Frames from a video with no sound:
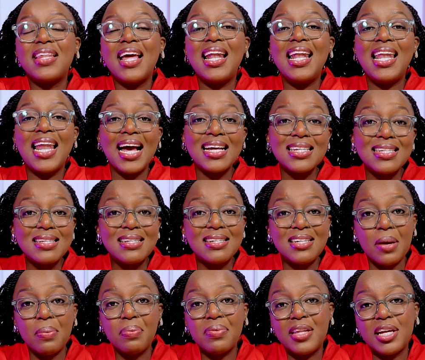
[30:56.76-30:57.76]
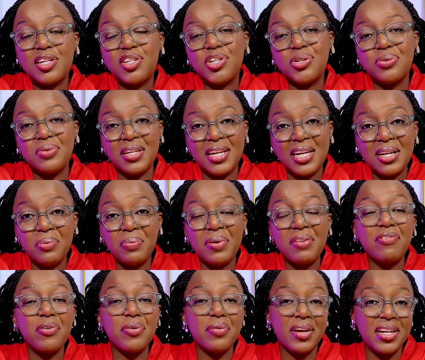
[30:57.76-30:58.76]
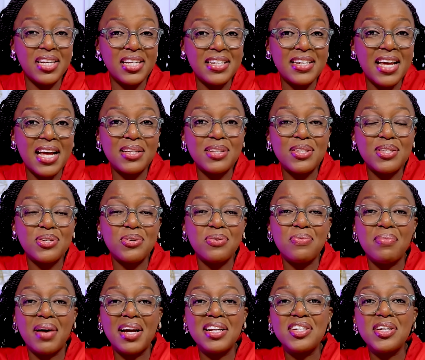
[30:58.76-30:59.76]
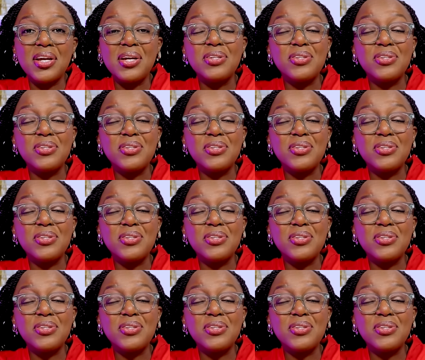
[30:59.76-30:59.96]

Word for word: the last step that you need, we've already done so much